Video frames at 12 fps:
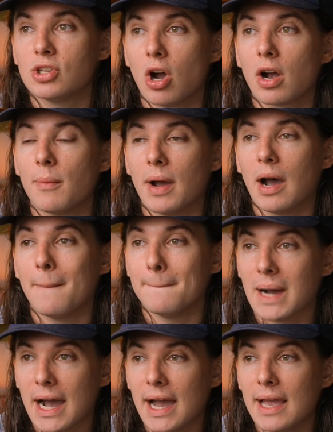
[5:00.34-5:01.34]
talk about
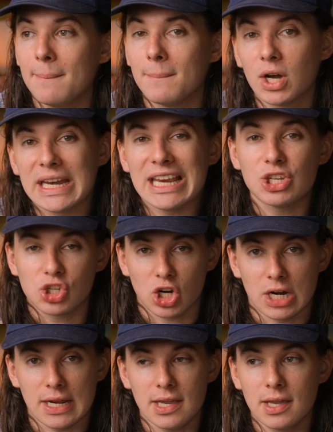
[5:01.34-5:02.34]
my money
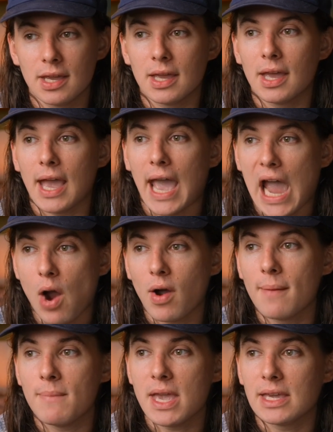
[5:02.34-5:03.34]
journey, how
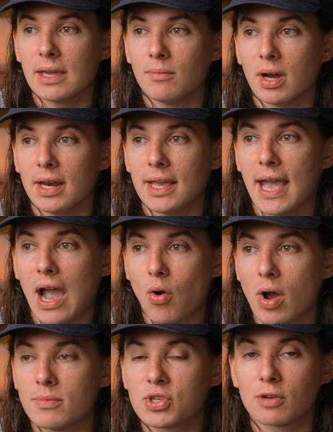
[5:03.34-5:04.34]
I'm making money, how
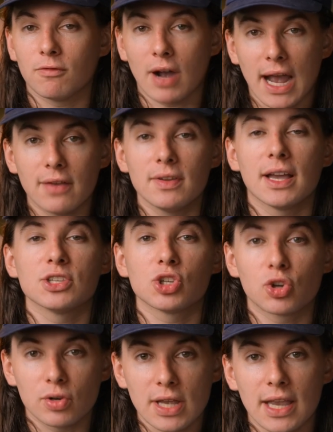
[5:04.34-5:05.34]
I'm surviving as a
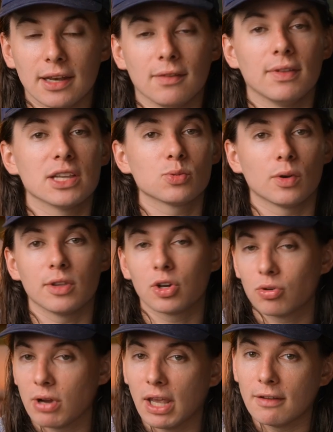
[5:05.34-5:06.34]
creative. That's where the
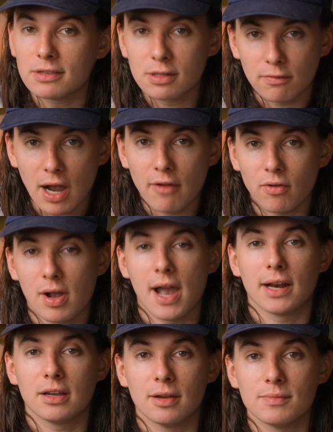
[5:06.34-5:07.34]
creative survival
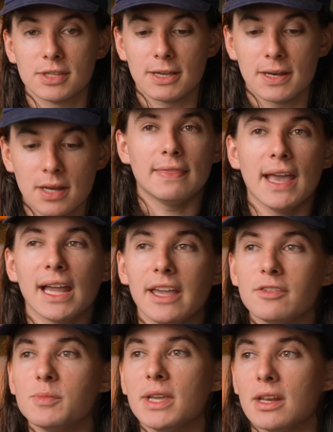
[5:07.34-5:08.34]
guide comes in. That
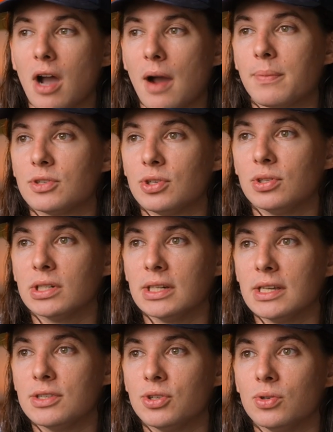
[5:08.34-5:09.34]
gives me an
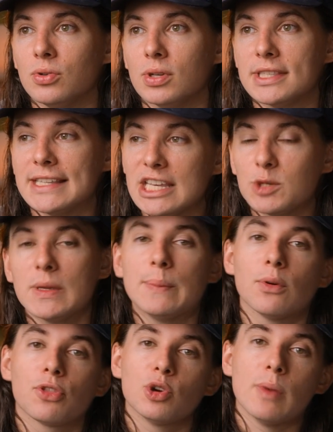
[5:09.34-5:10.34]
opportunity to teach
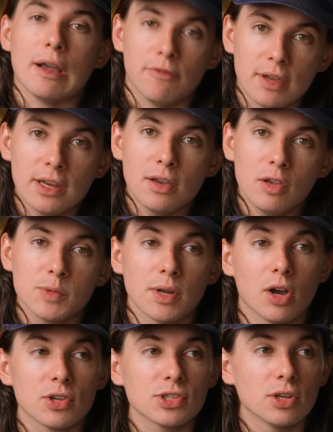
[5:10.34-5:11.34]
people through my videos, but
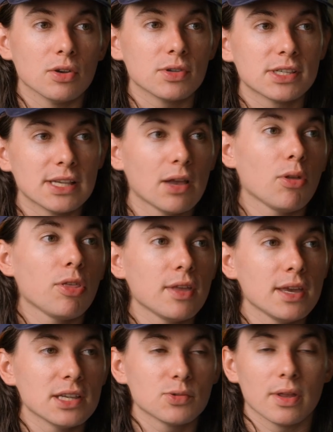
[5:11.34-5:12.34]
also sell
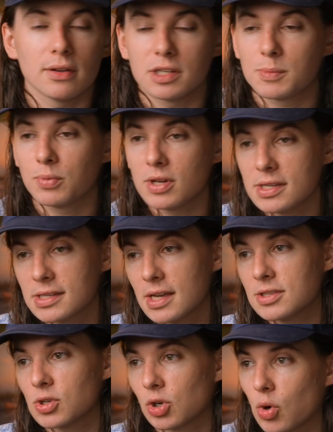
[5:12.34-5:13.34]
things, whether it's
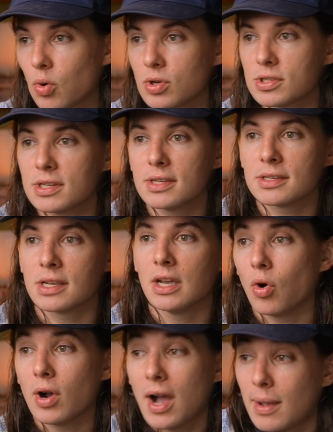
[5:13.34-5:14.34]
presets or courses,
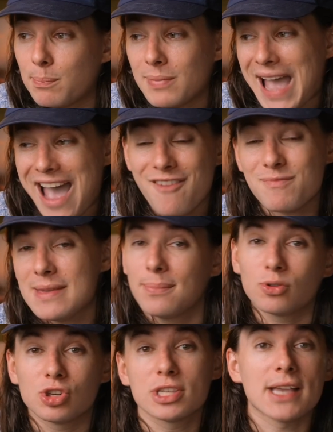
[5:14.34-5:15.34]
or have
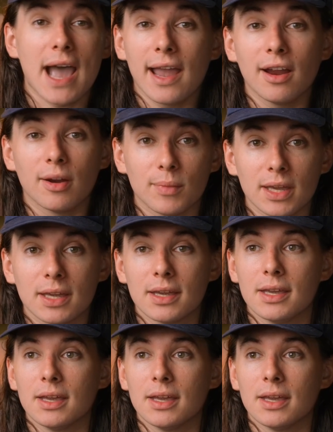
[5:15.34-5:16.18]
people just hire me